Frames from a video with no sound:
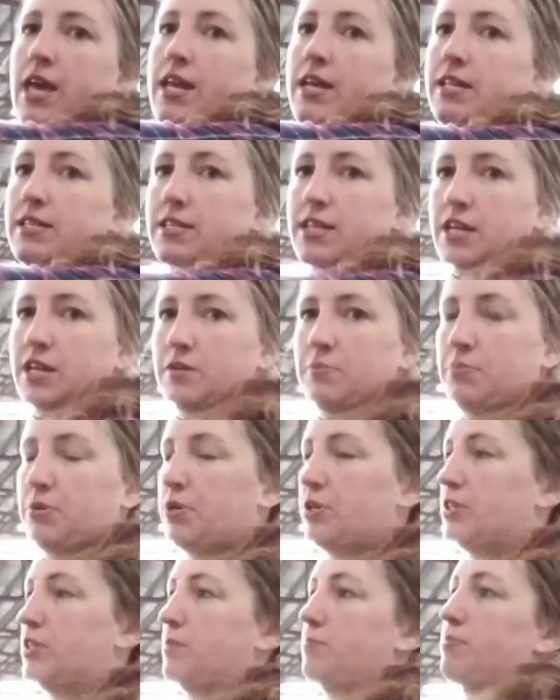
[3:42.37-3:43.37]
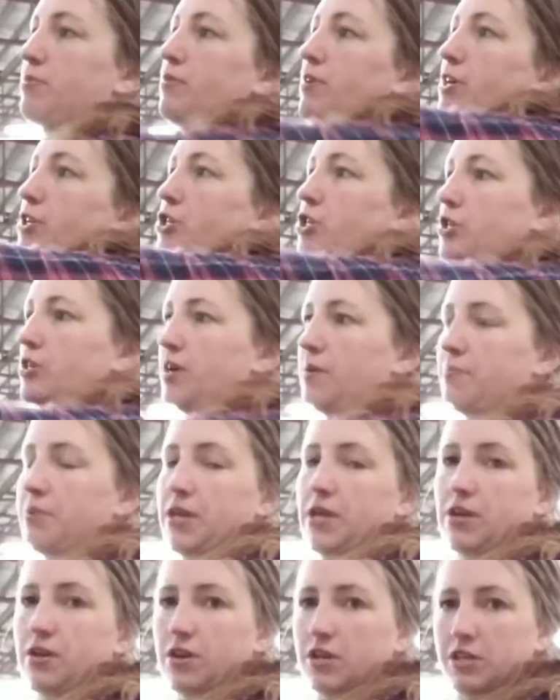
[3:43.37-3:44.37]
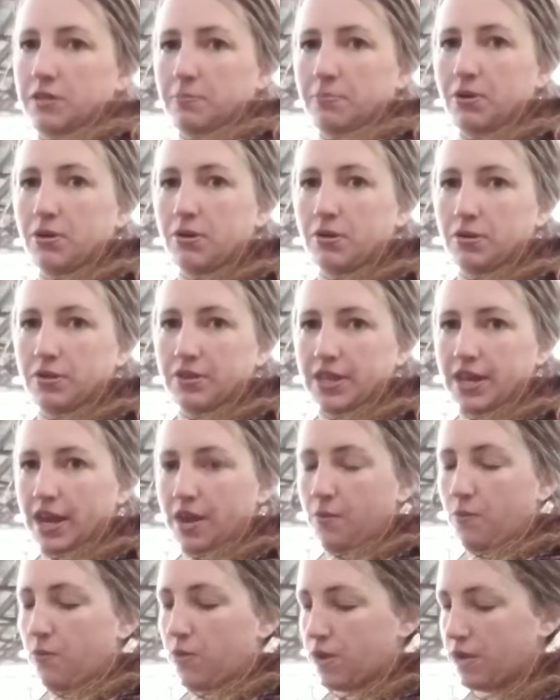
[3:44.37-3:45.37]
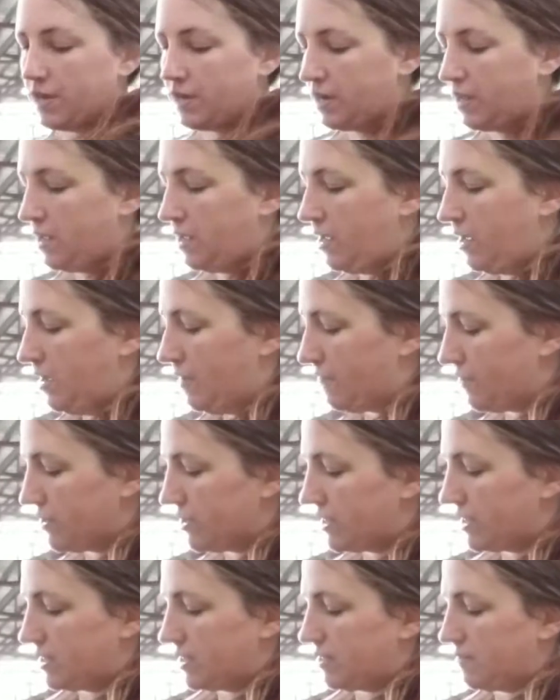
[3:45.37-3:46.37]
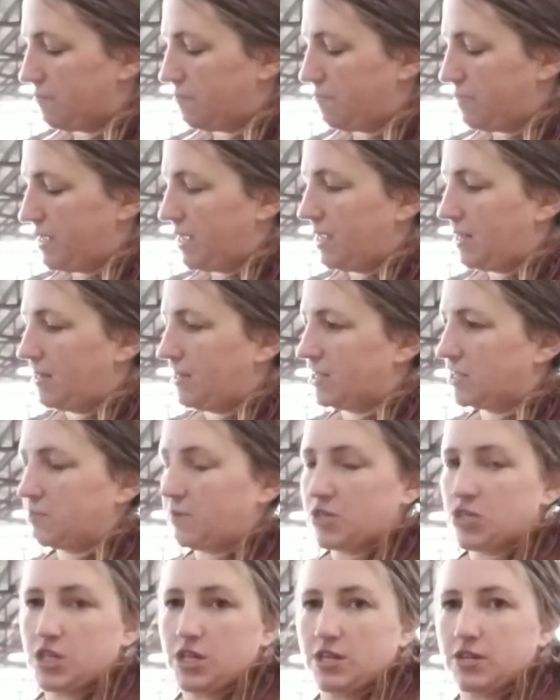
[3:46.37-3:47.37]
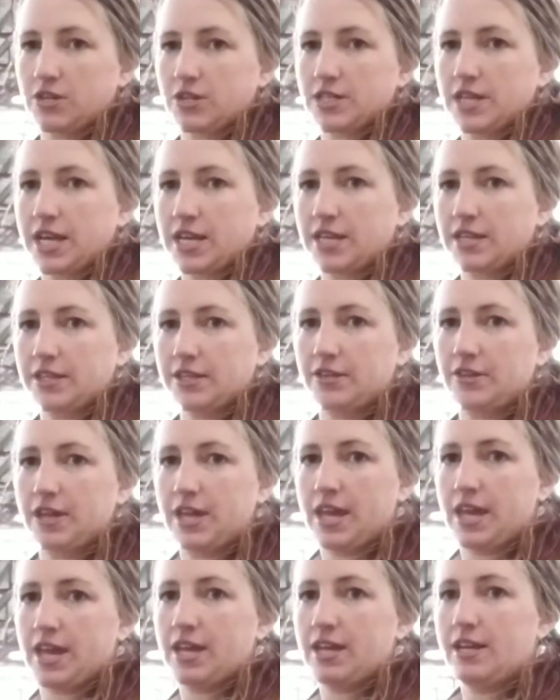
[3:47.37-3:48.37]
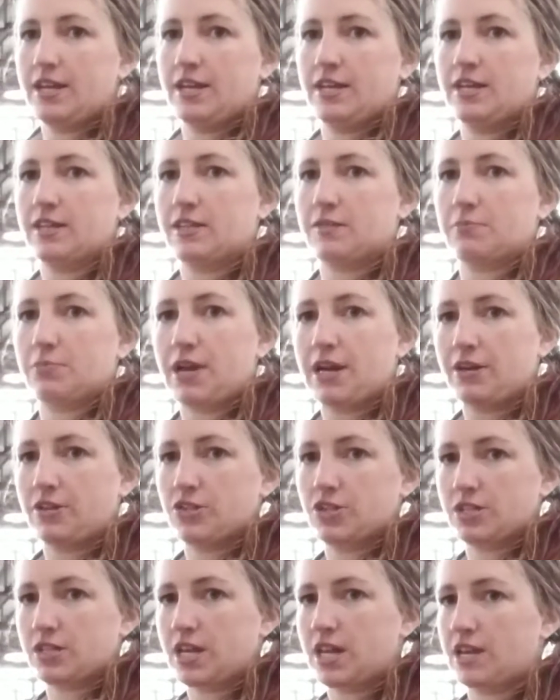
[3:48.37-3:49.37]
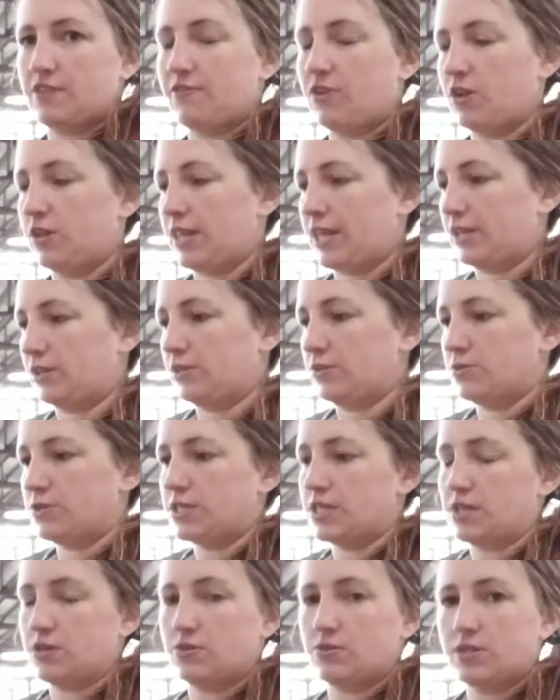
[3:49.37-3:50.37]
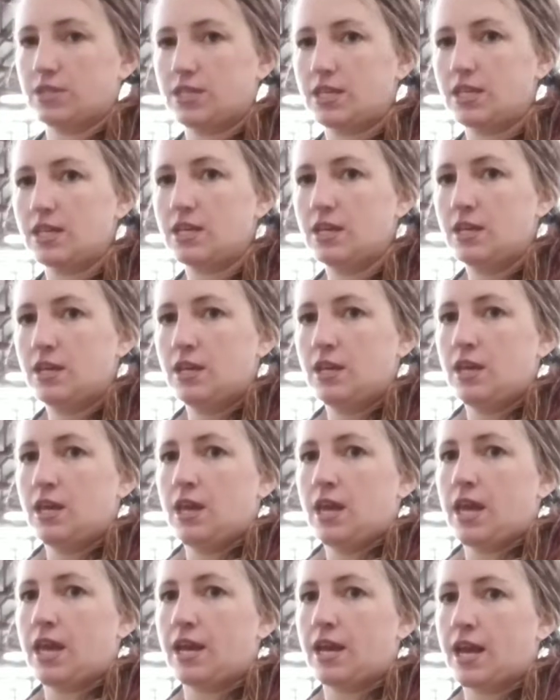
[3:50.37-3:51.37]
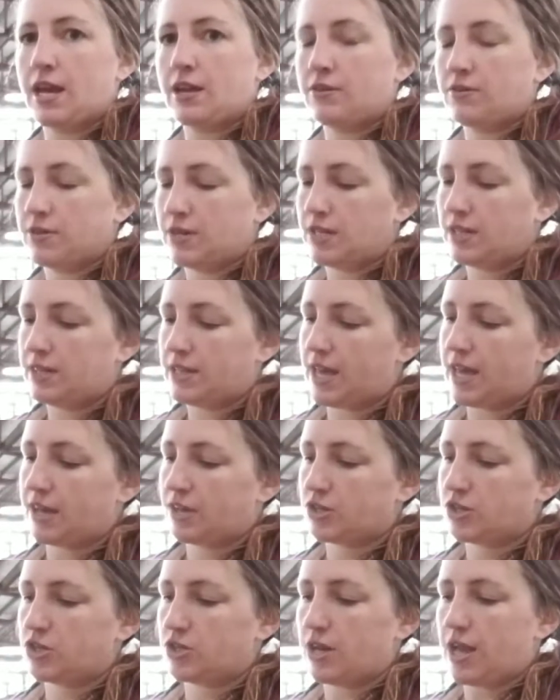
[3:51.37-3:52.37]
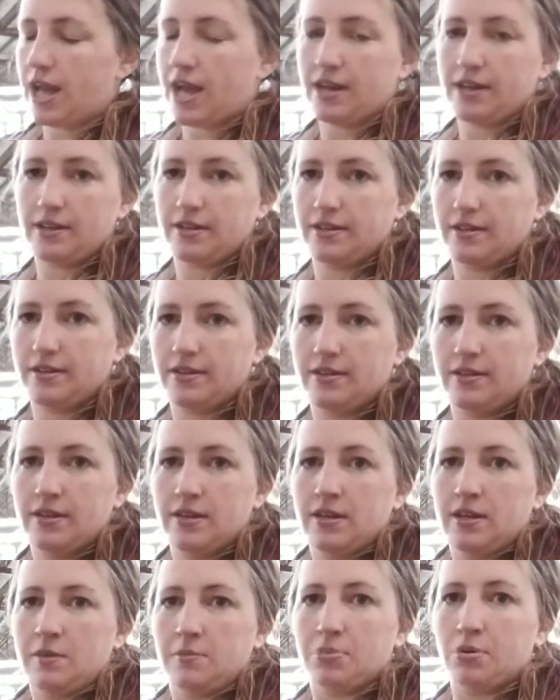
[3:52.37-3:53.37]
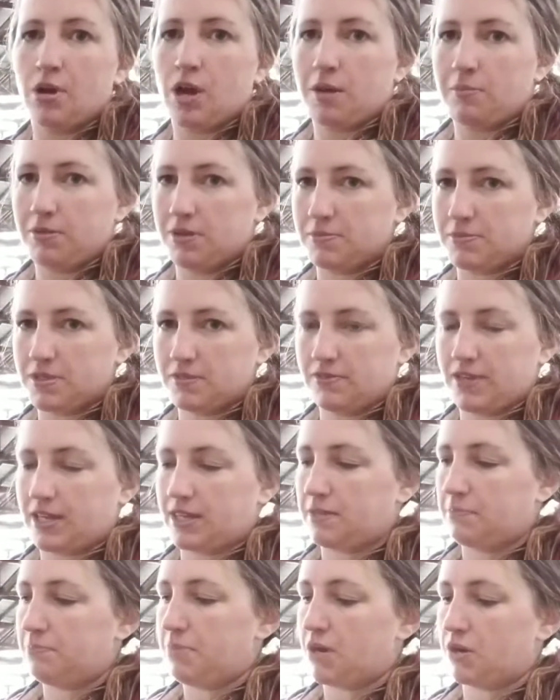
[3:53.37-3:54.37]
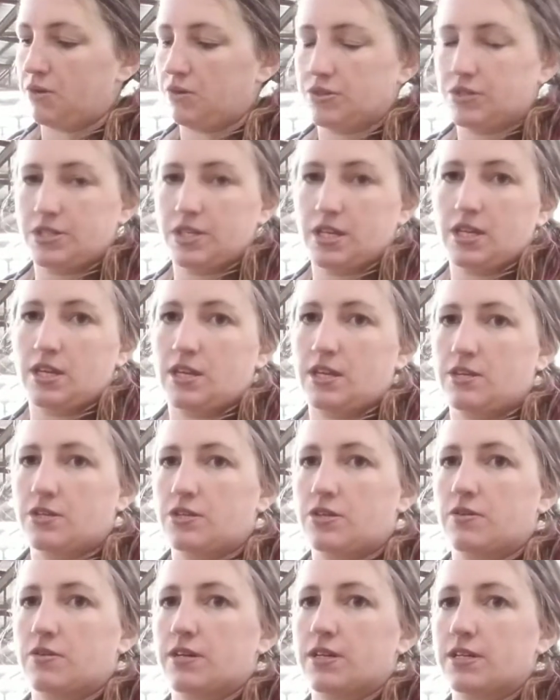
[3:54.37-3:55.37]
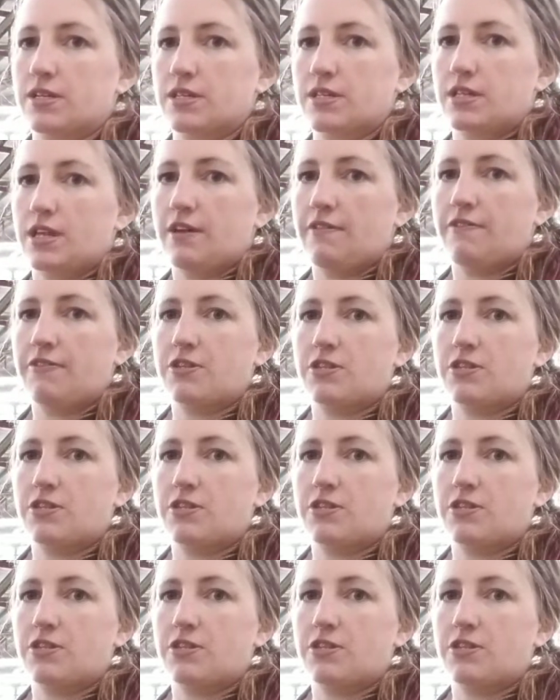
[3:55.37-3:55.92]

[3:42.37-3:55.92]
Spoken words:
and it's gonna put the pressure up here on the pull that I want, versus the bit, especially on her tiny little head. The bridle's just kind of all like loosey-goosey, and I don't need the extra added problems of like the buckles digging into her and stuff.